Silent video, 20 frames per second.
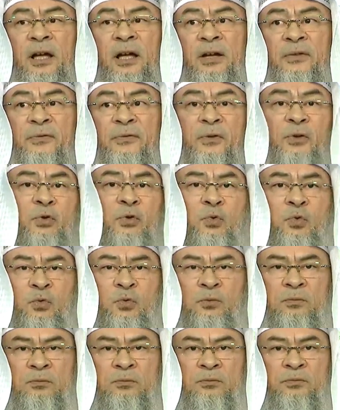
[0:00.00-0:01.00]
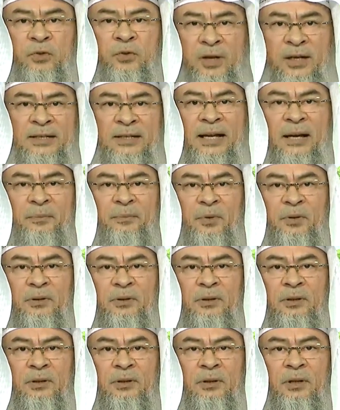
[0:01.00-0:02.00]
a flu, for example,
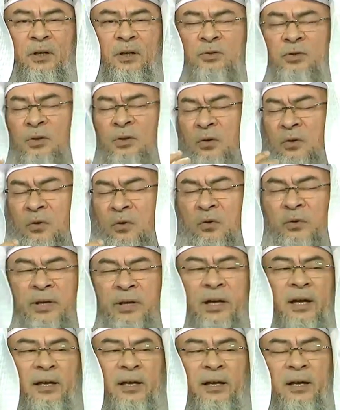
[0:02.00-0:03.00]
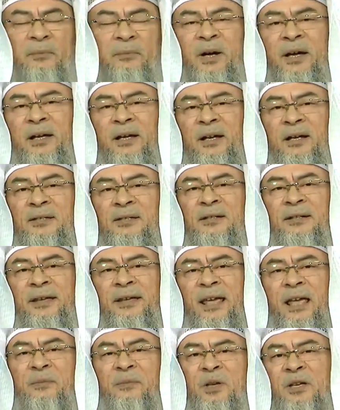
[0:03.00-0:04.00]
I said, oh yeah, my cousin
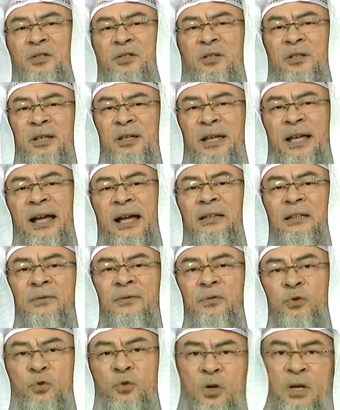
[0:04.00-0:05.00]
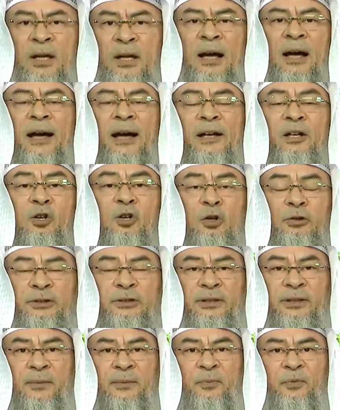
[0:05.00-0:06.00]
came yesterday, he had the flu, I caught
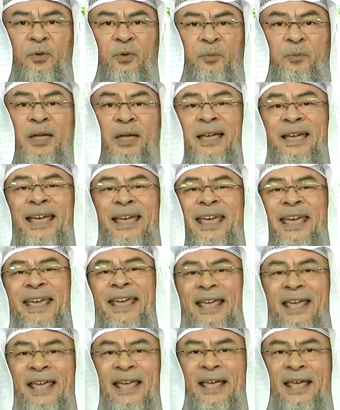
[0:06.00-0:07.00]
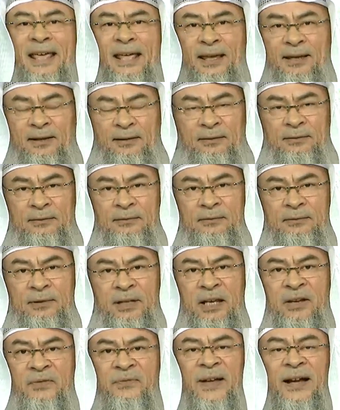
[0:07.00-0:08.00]
it up from him. He
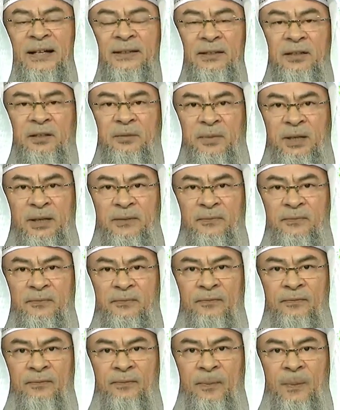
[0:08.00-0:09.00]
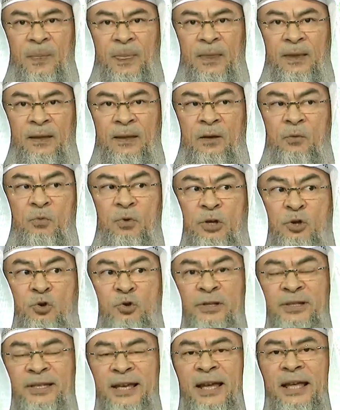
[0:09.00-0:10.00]
infected me. When
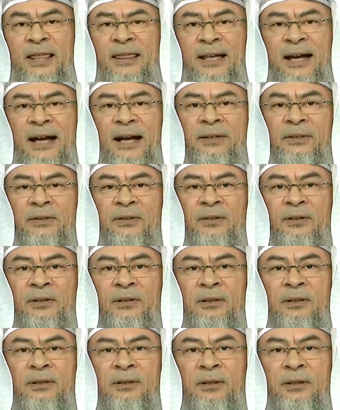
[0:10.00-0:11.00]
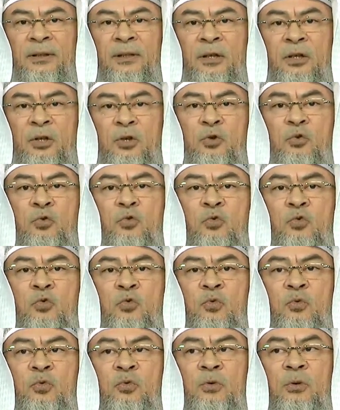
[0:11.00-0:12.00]
you say that,
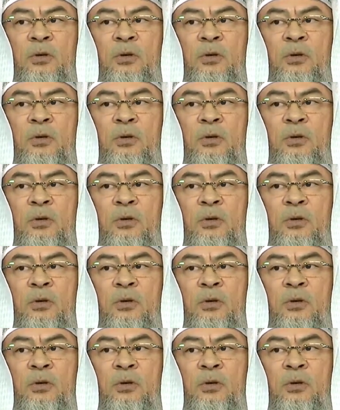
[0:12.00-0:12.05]
you